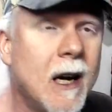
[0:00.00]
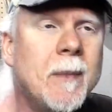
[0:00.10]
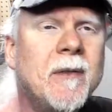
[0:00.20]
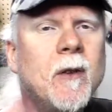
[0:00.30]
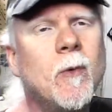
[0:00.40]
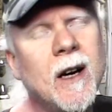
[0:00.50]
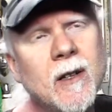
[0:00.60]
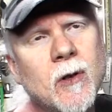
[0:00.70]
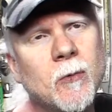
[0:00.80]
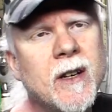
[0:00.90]
I mean, if you want to
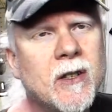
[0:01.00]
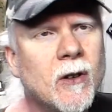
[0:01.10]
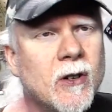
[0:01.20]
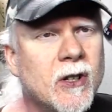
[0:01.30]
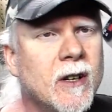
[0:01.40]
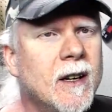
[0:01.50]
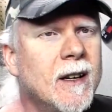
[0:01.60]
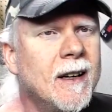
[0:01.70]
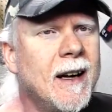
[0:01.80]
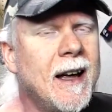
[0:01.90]
do the research
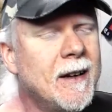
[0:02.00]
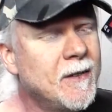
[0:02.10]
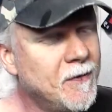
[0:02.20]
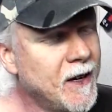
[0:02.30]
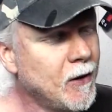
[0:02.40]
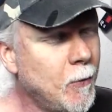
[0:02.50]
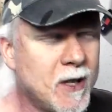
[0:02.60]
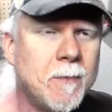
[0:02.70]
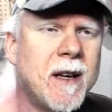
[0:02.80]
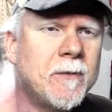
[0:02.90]
and figure out
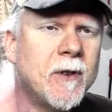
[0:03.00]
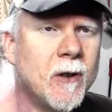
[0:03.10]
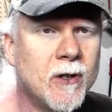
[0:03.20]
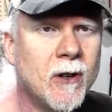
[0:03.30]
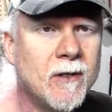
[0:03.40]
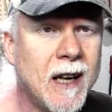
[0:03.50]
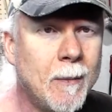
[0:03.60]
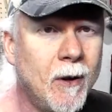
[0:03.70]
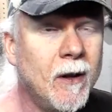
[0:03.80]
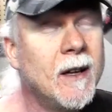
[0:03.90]
what's best for your
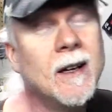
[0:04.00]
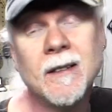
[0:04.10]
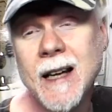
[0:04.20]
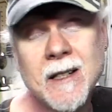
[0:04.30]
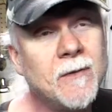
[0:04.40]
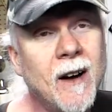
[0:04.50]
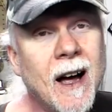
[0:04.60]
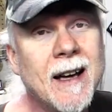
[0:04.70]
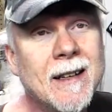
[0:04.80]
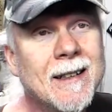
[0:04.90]
turntable, that's
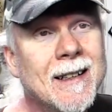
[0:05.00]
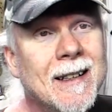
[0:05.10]
fine.